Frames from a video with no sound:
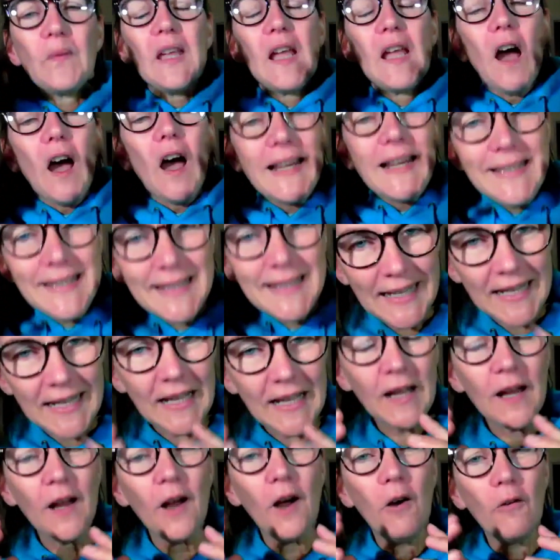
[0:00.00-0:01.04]
the
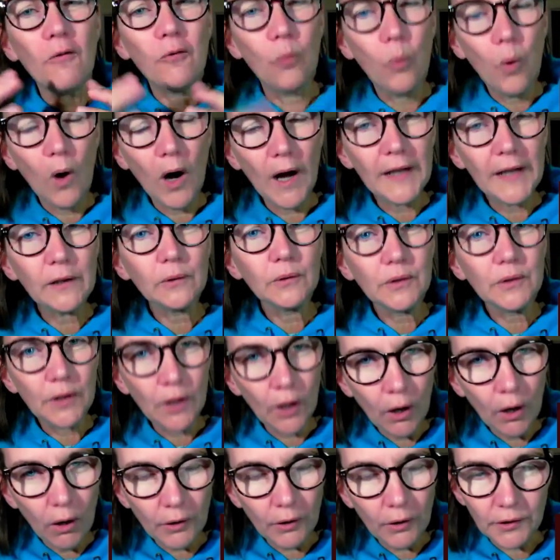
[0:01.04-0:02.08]
idea of wild
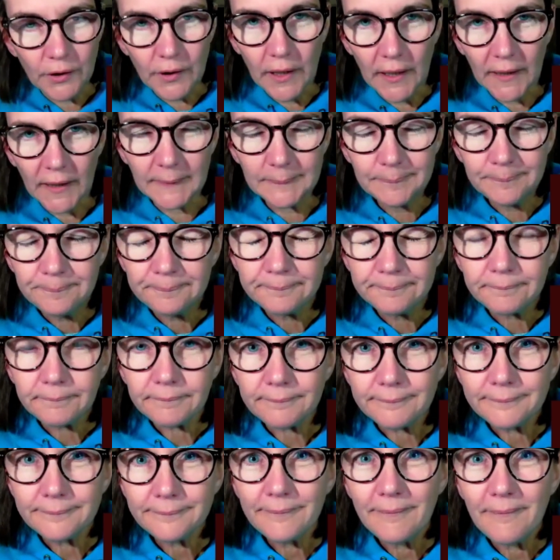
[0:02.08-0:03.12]
gardening
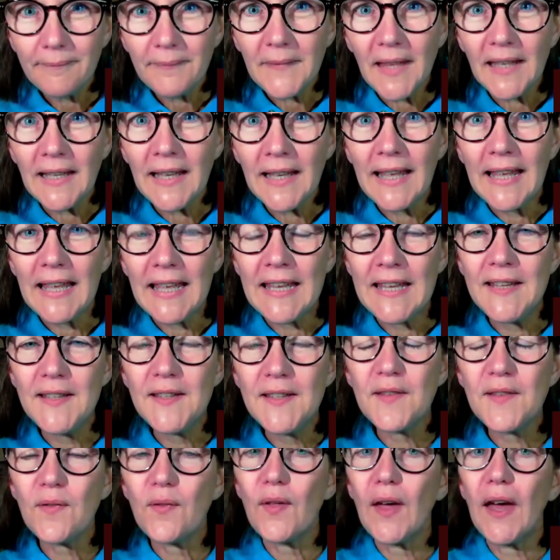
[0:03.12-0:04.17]

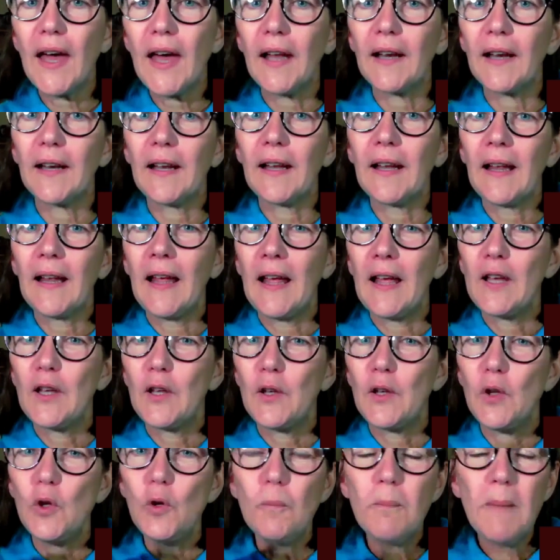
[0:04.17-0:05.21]
is that
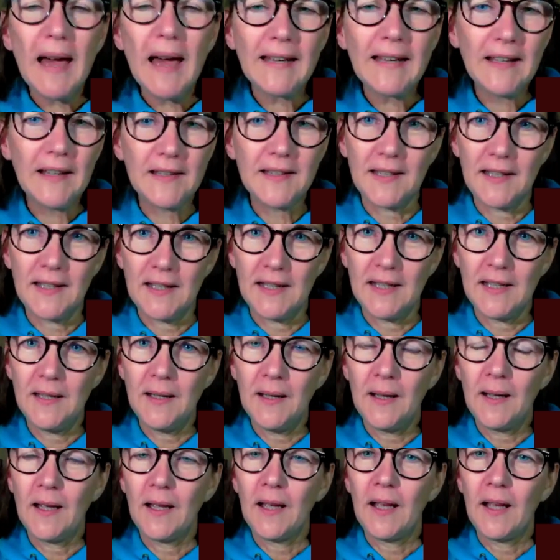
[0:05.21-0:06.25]

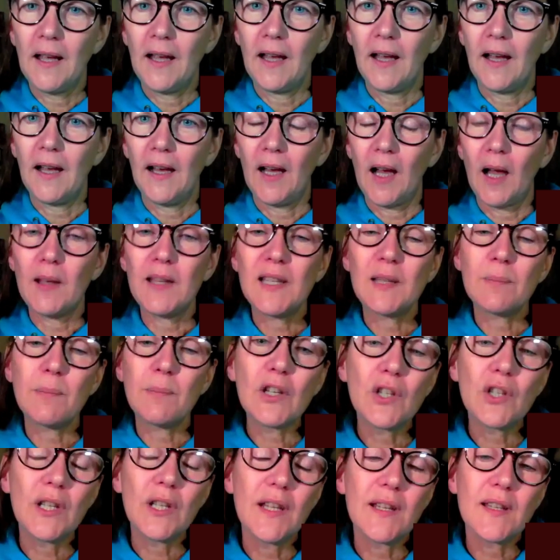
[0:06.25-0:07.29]
humanity,
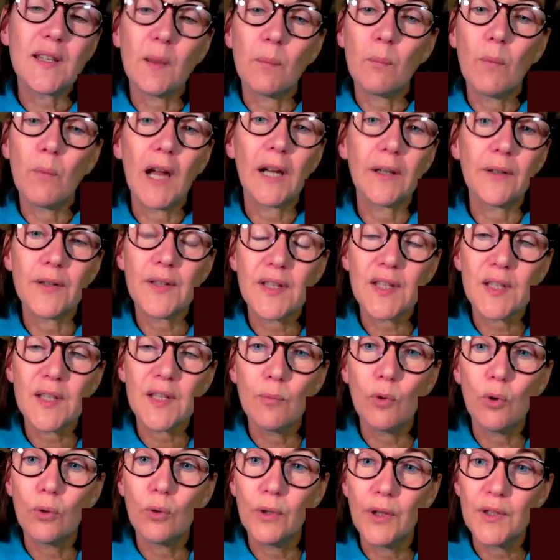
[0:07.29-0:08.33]
especially somewhere as
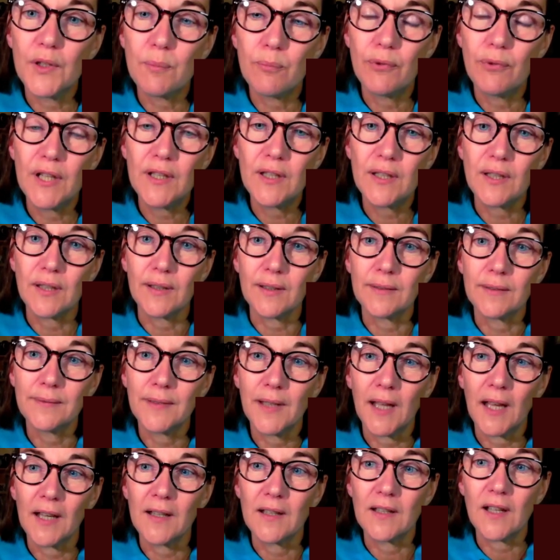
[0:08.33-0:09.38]
small as
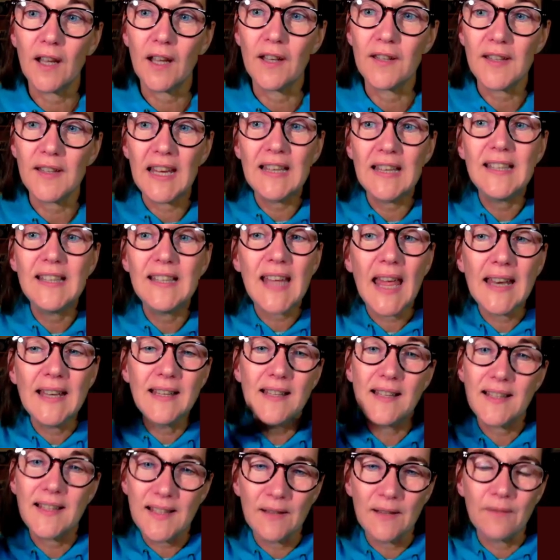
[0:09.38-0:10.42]
Britain and as
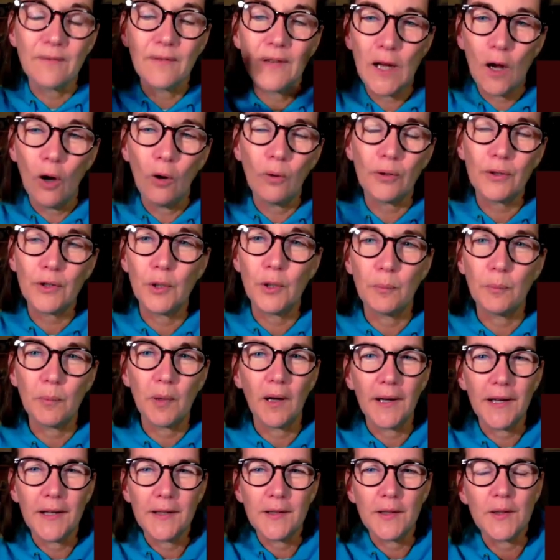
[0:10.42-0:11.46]
intensively
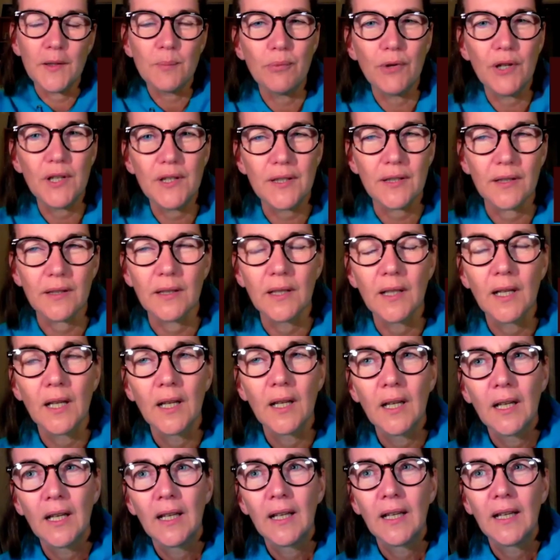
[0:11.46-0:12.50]
occupied as Britain,
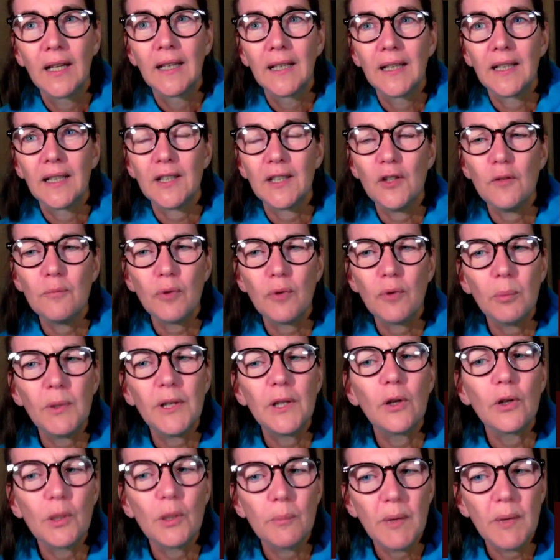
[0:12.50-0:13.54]
you
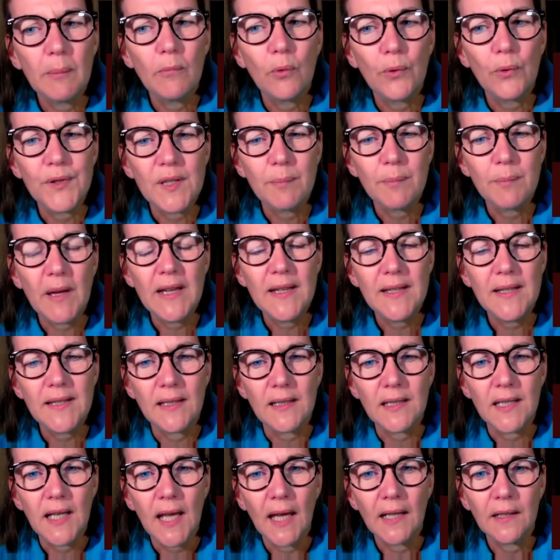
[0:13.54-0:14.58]
probably got a bit more space
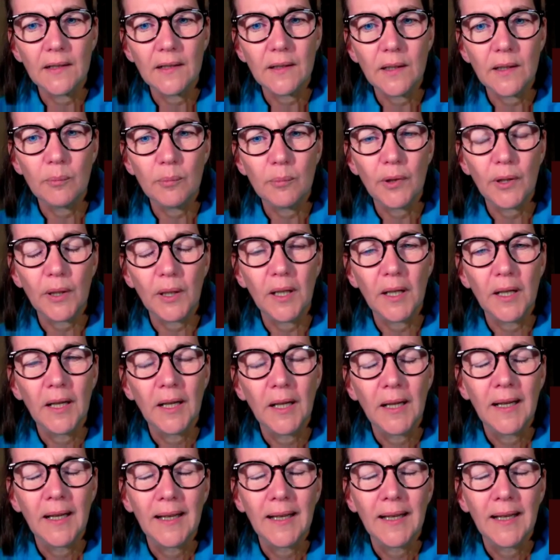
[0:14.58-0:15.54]
in Canada, but